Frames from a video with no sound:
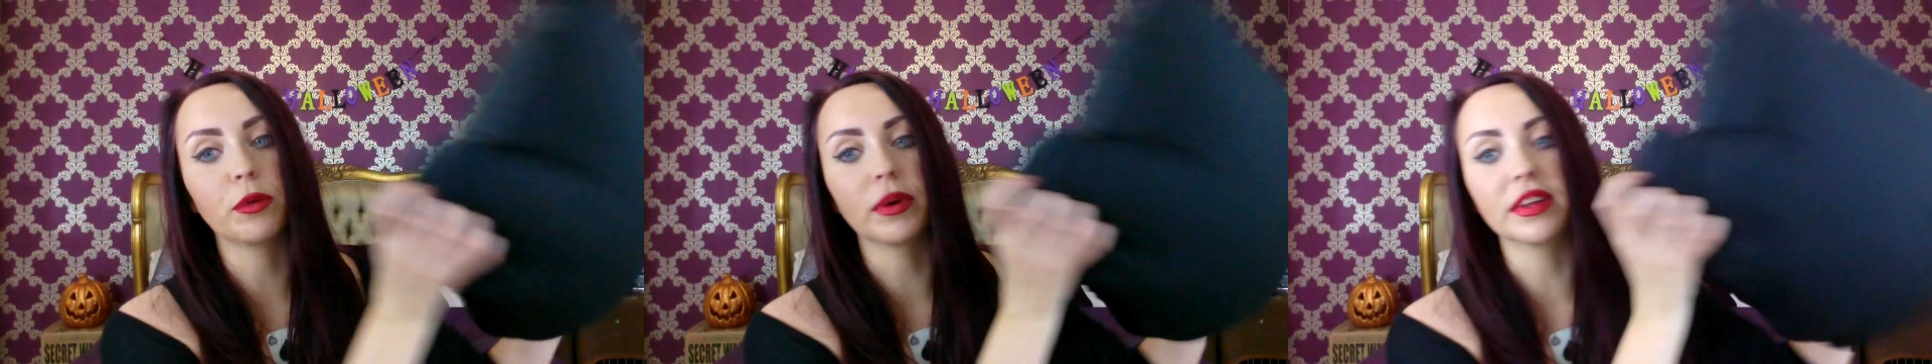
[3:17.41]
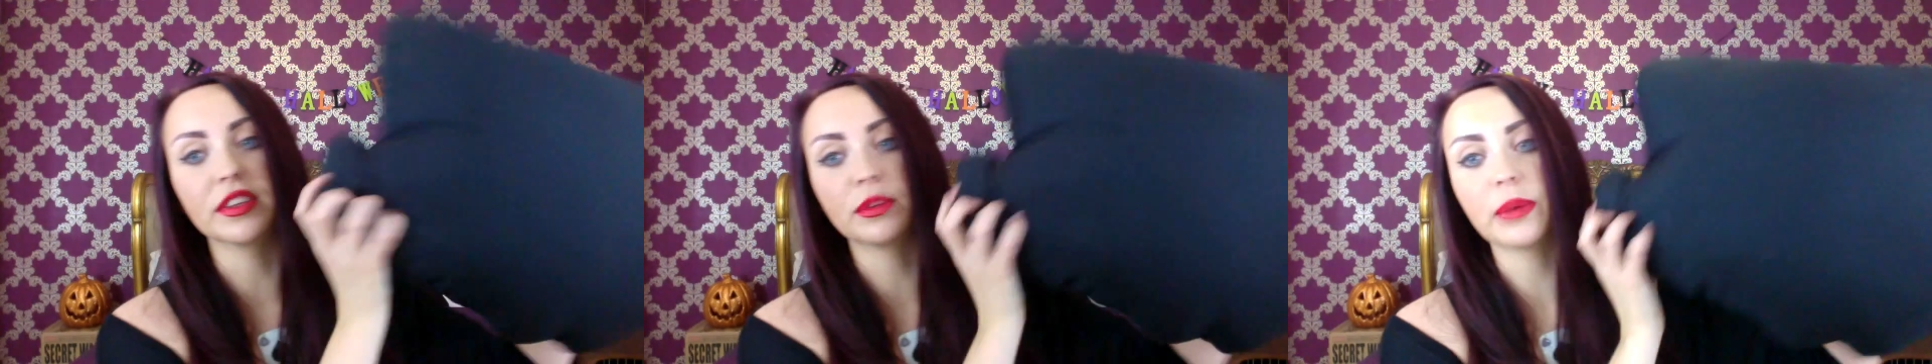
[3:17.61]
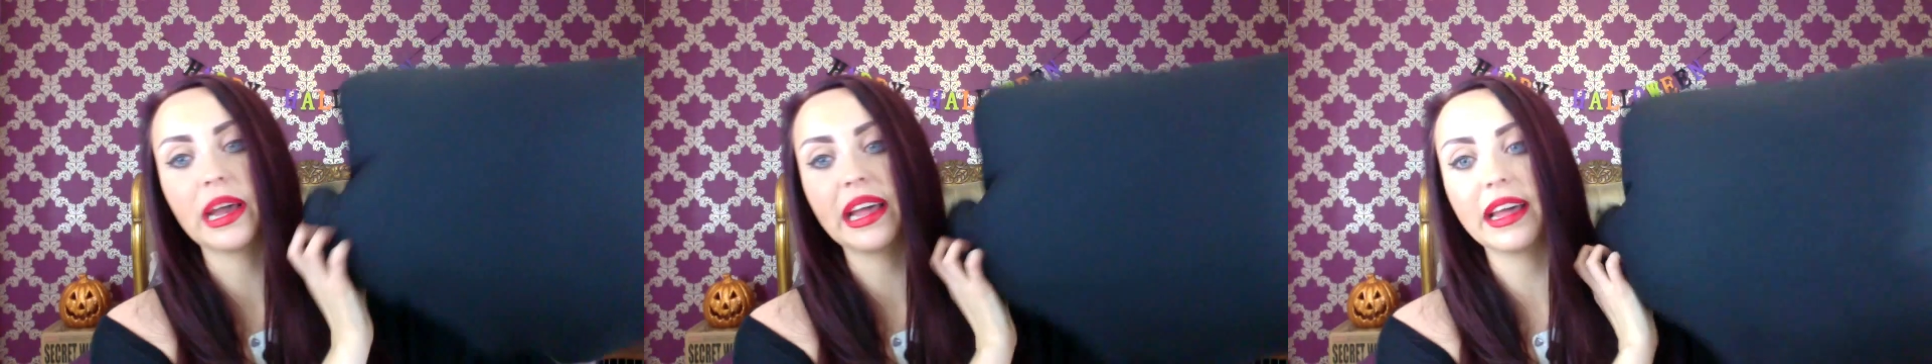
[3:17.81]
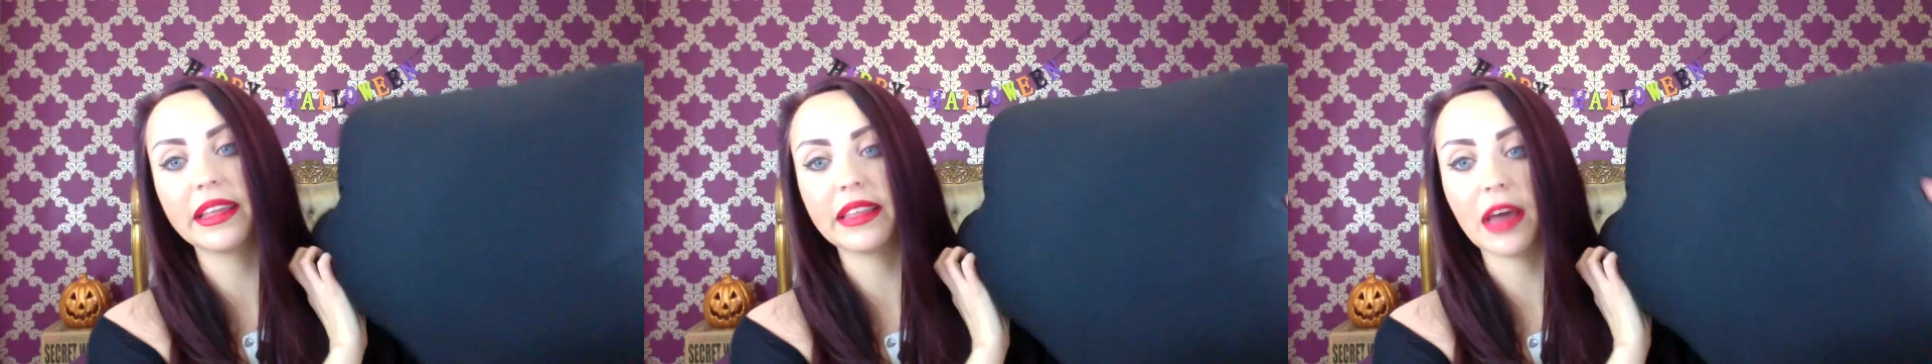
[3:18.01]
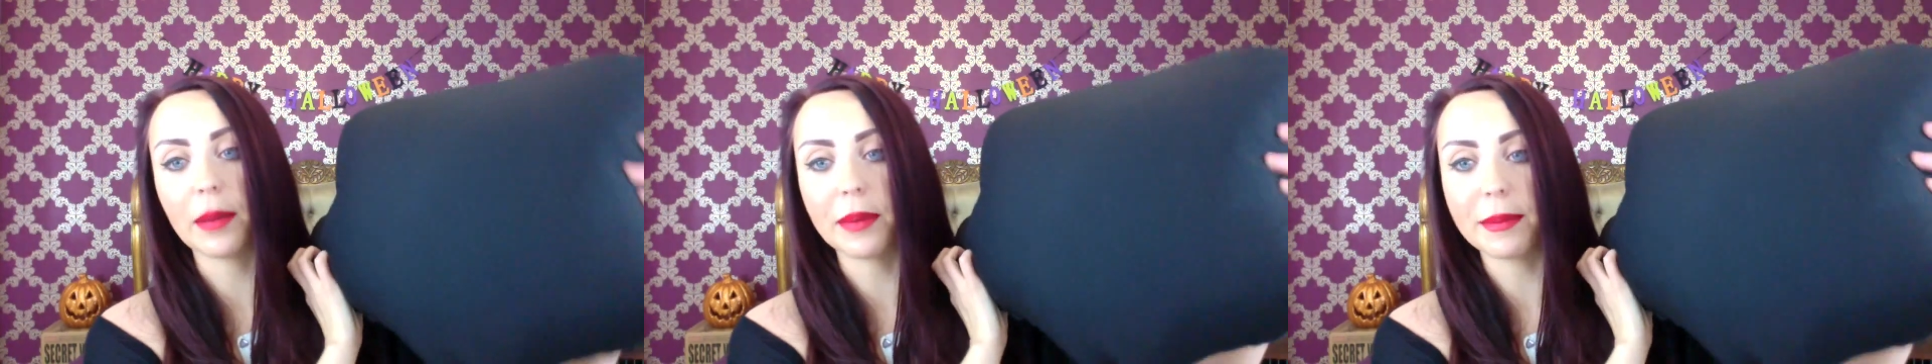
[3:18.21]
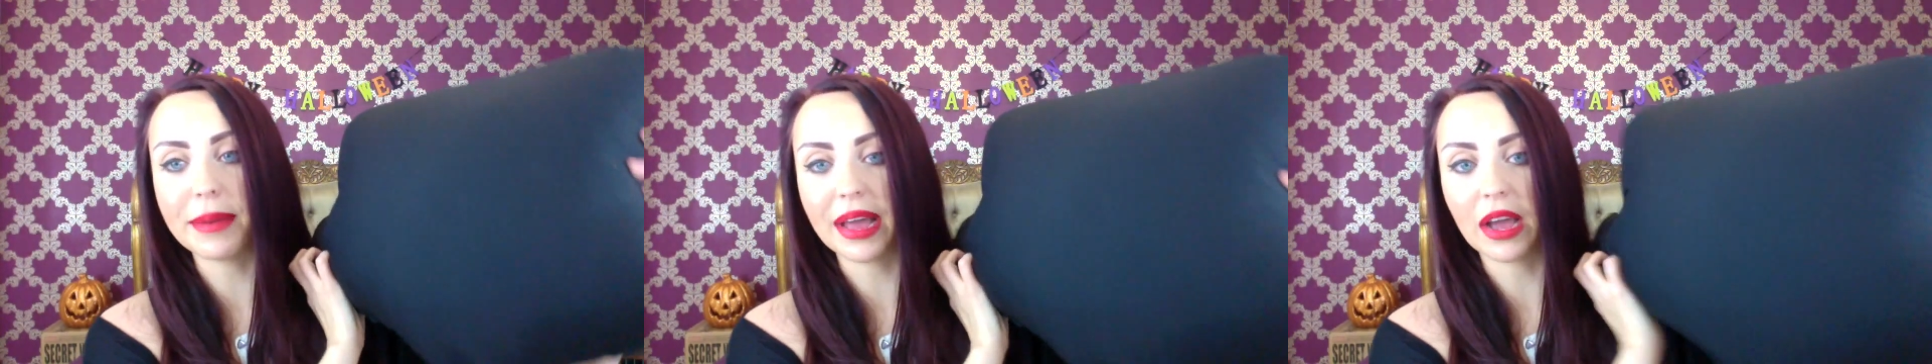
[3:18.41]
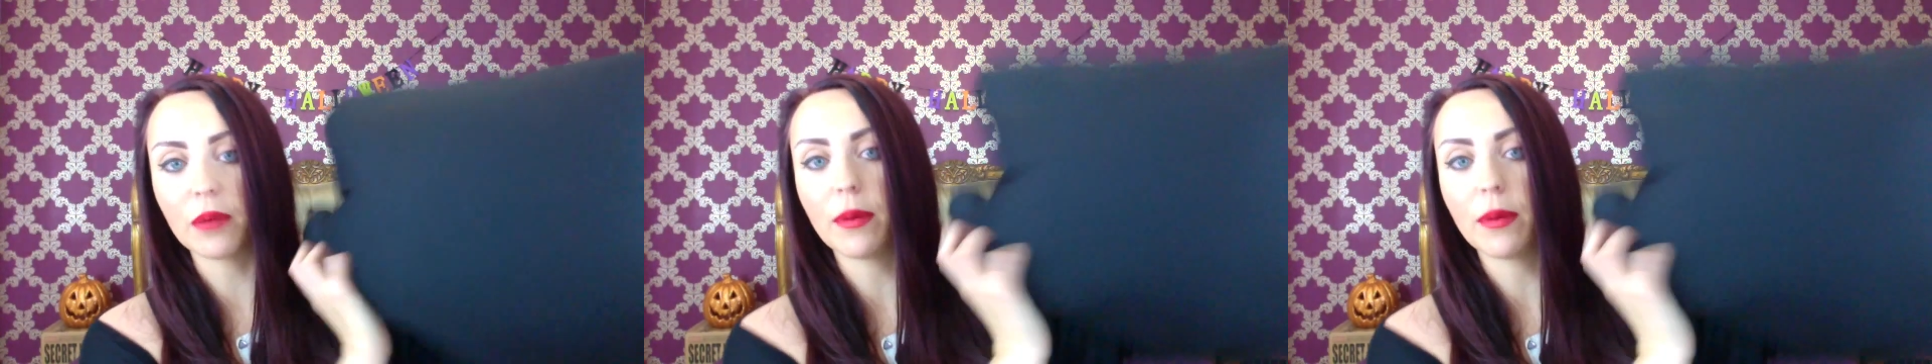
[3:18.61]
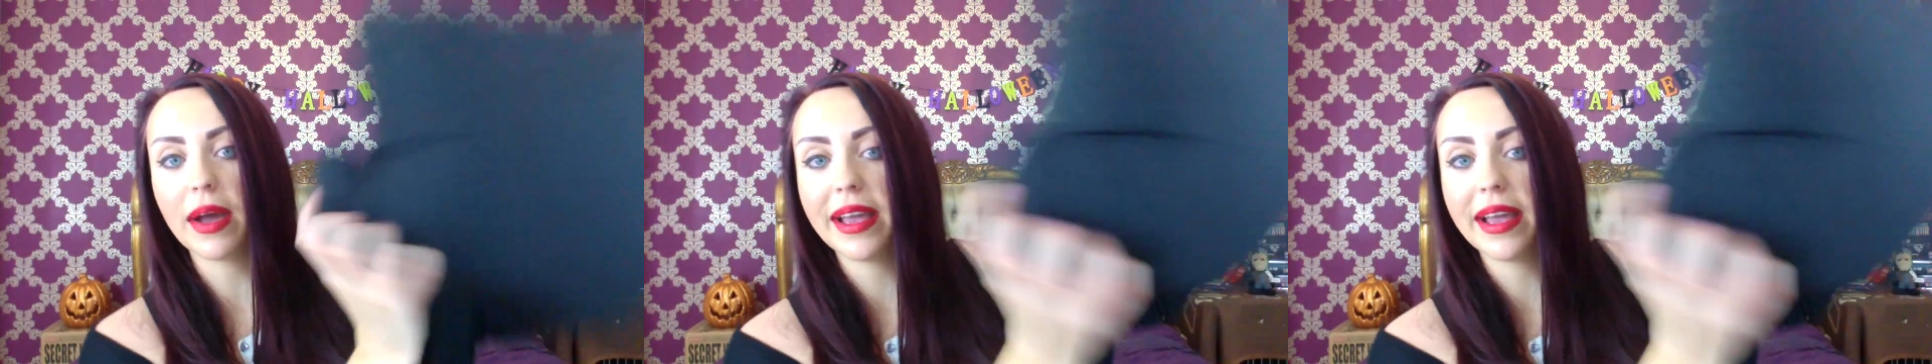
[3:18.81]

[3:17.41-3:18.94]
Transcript: ones where that would be black and white